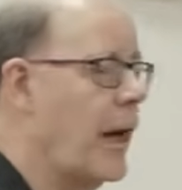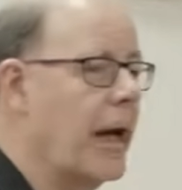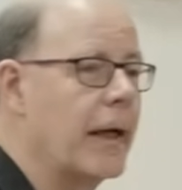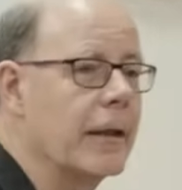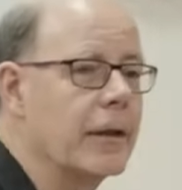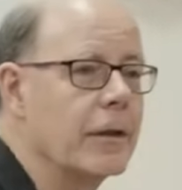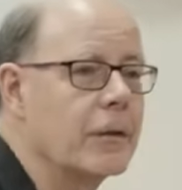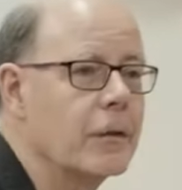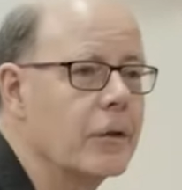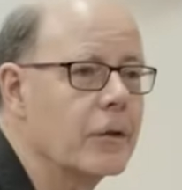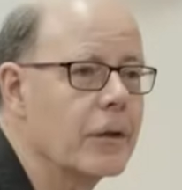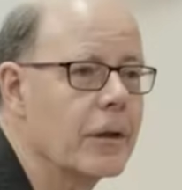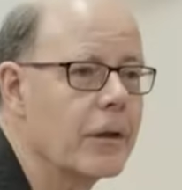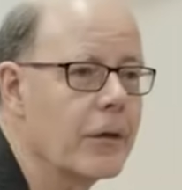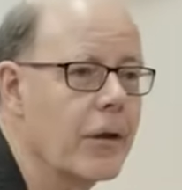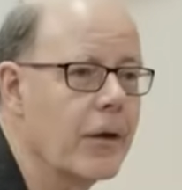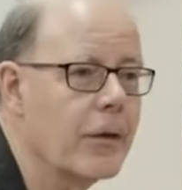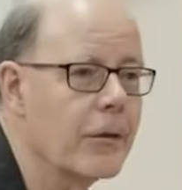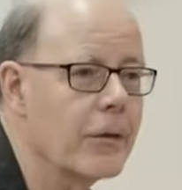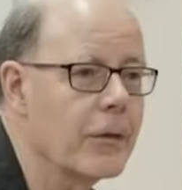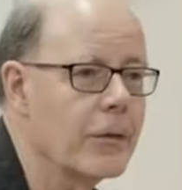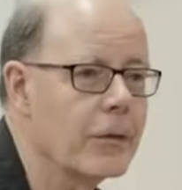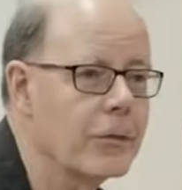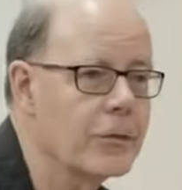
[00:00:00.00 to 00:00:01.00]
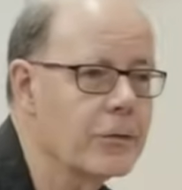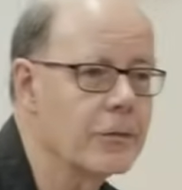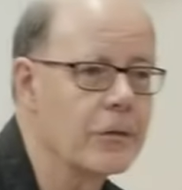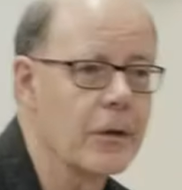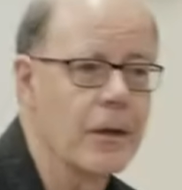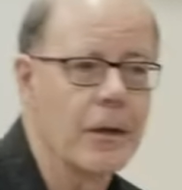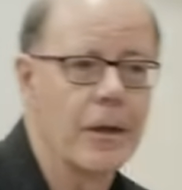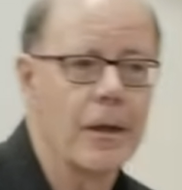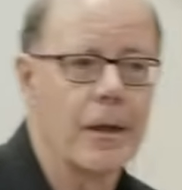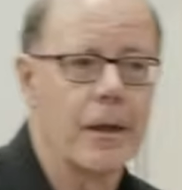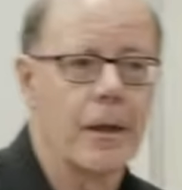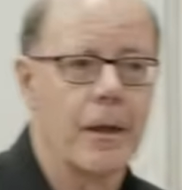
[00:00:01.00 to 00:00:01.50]
I could look at all those
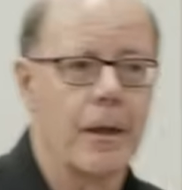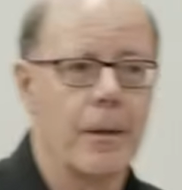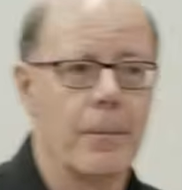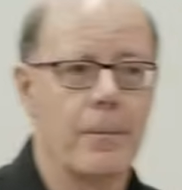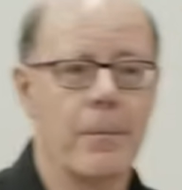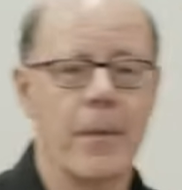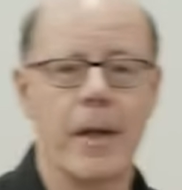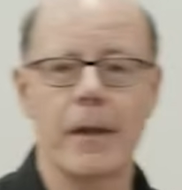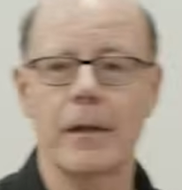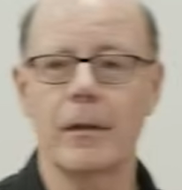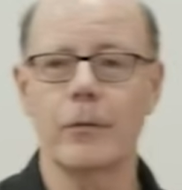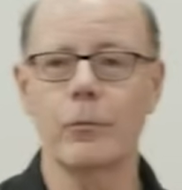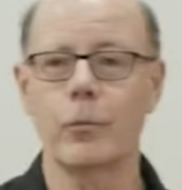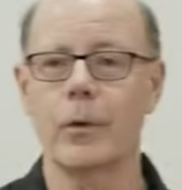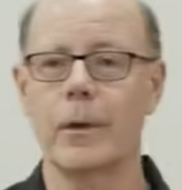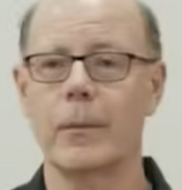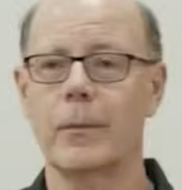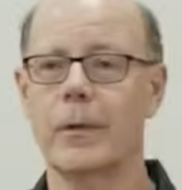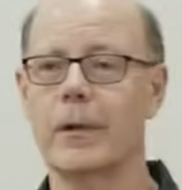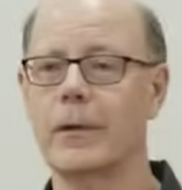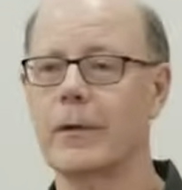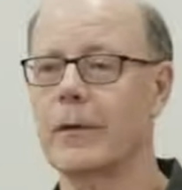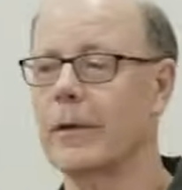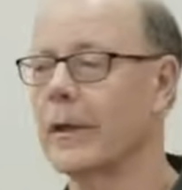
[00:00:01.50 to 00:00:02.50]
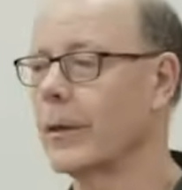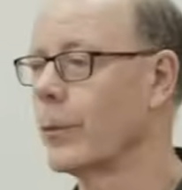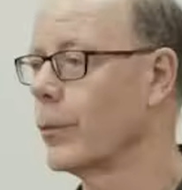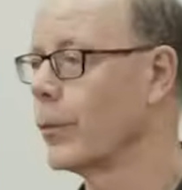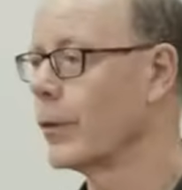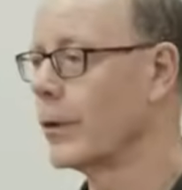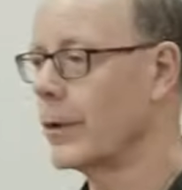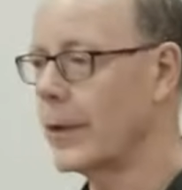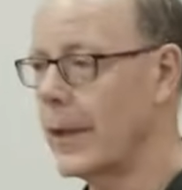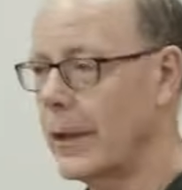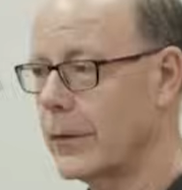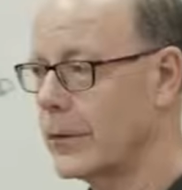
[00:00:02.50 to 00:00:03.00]
men and women that
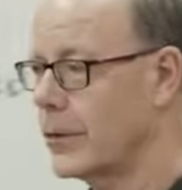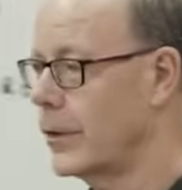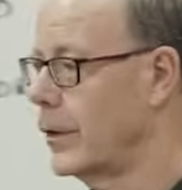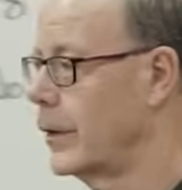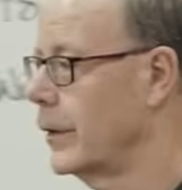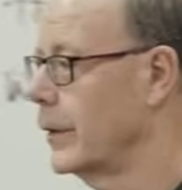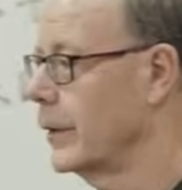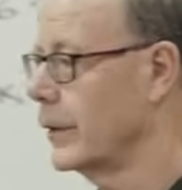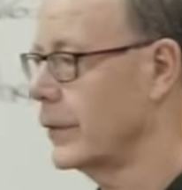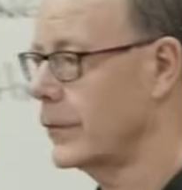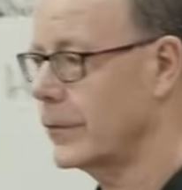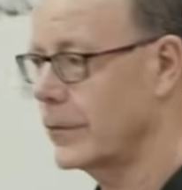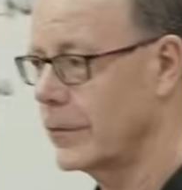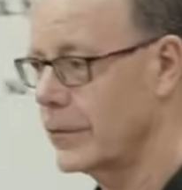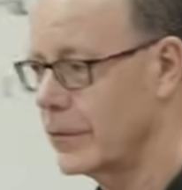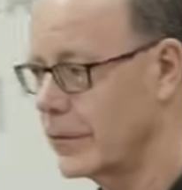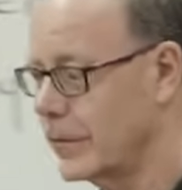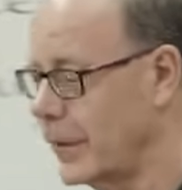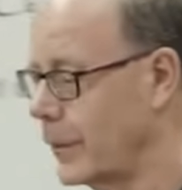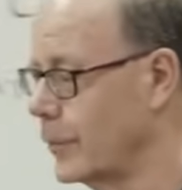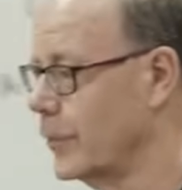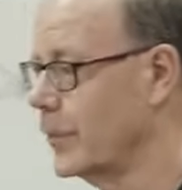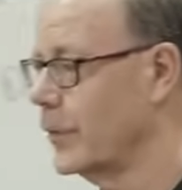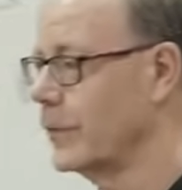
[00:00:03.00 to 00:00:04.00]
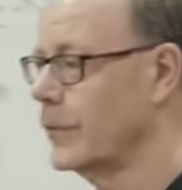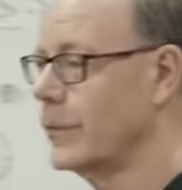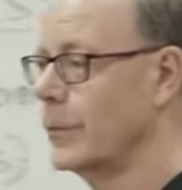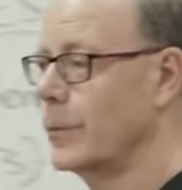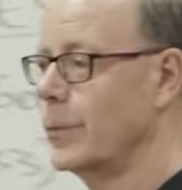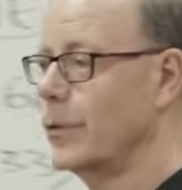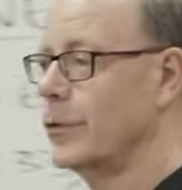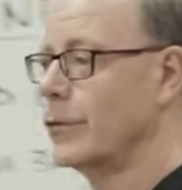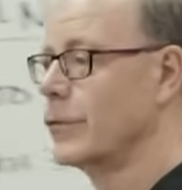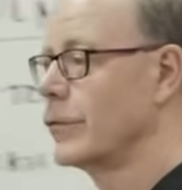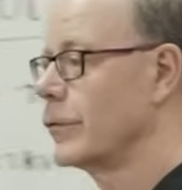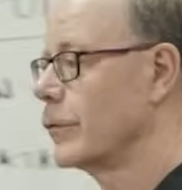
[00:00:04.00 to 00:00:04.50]
were alcoholics and substance
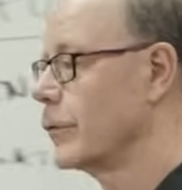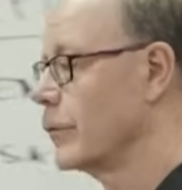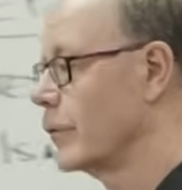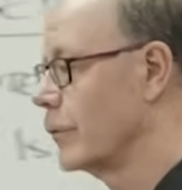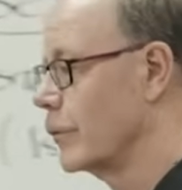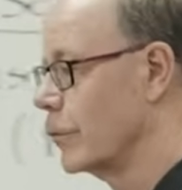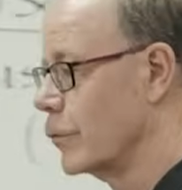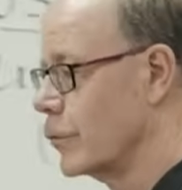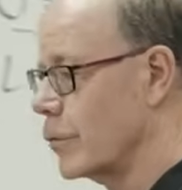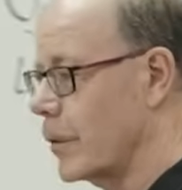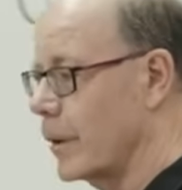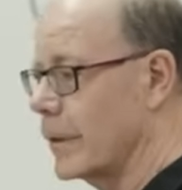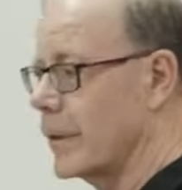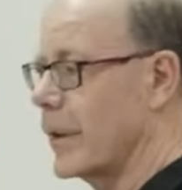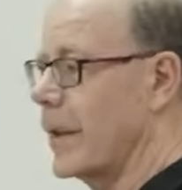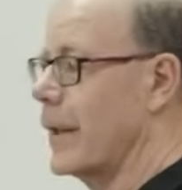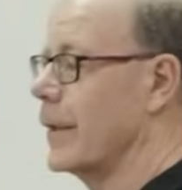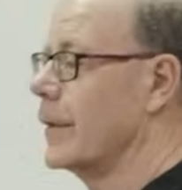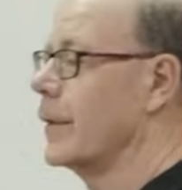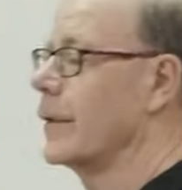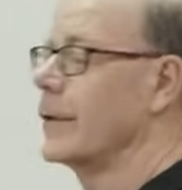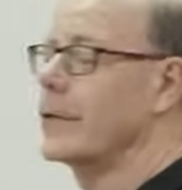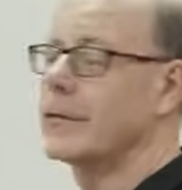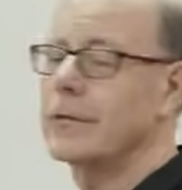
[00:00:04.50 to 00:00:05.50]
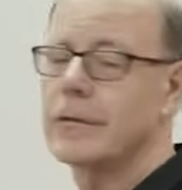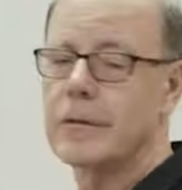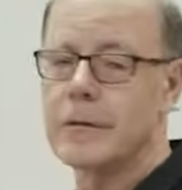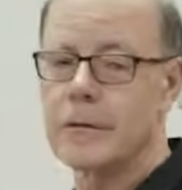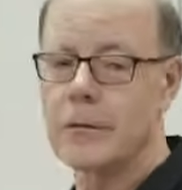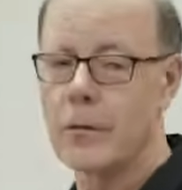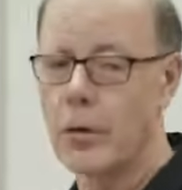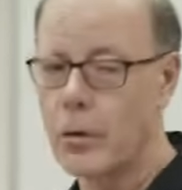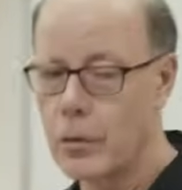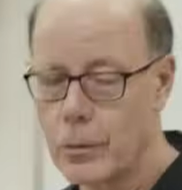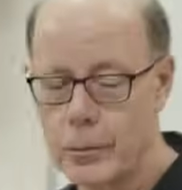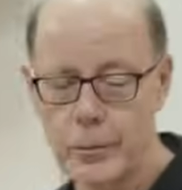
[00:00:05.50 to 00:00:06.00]
abusers and drug addicts
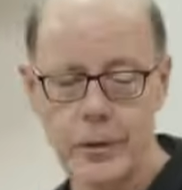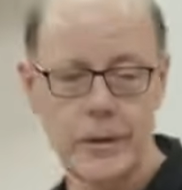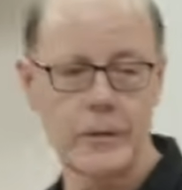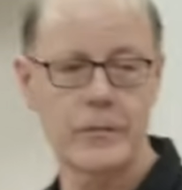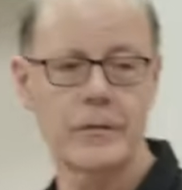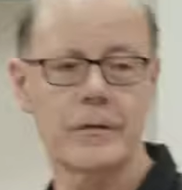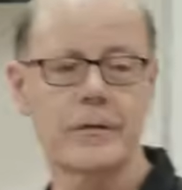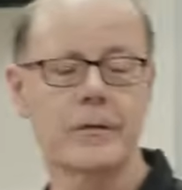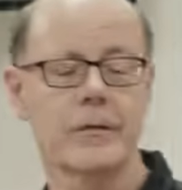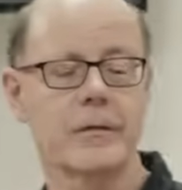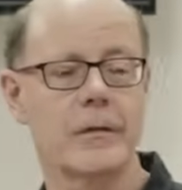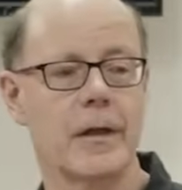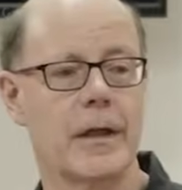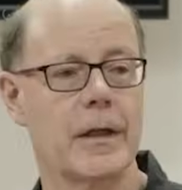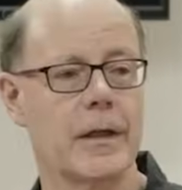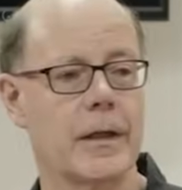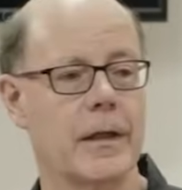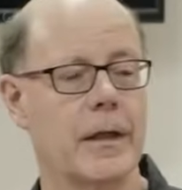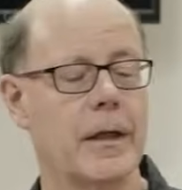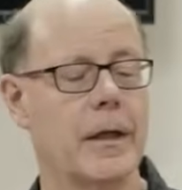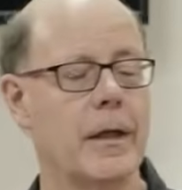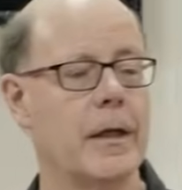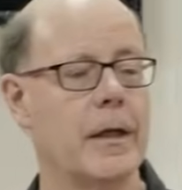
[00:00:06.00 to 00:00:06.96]
and homeless and say,